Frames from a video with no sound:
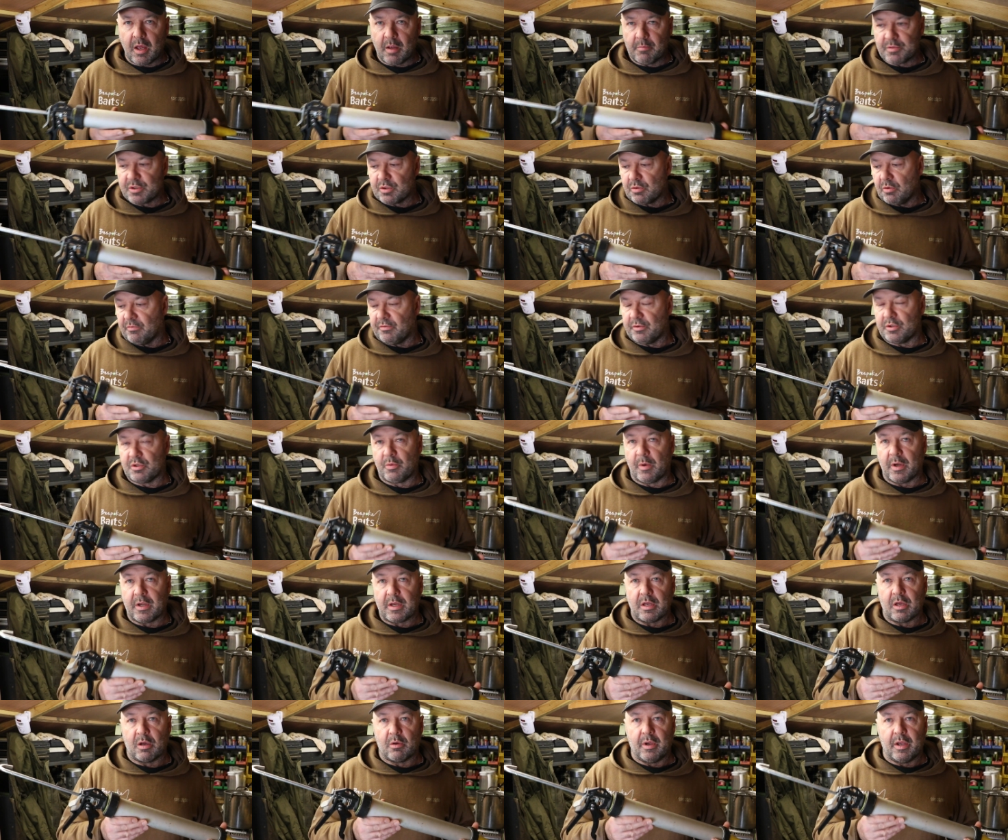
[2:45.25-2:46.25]
So for
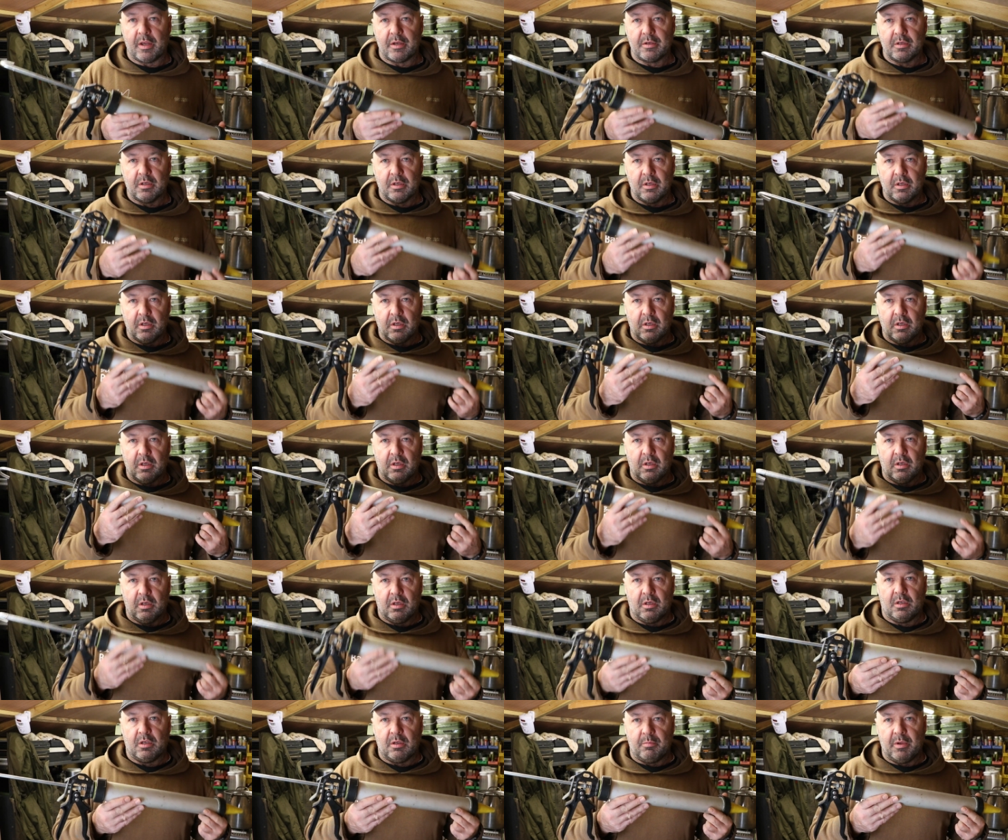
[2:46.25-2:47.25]
20 quid,
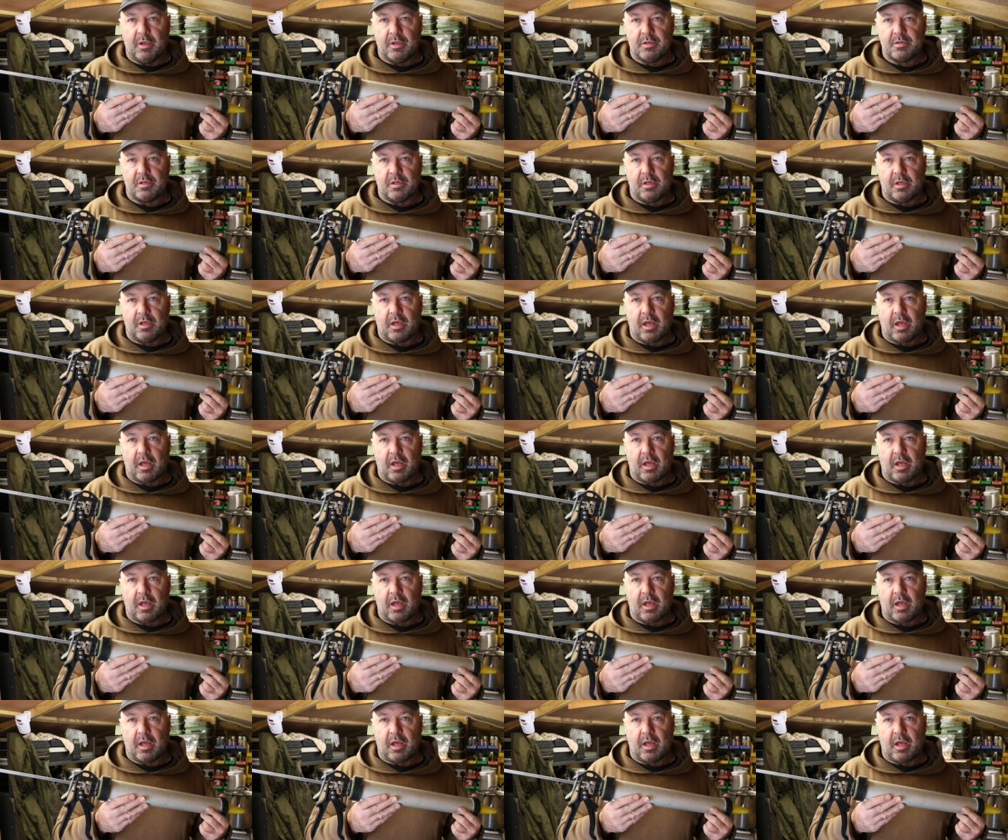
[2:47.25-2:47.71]
you're basically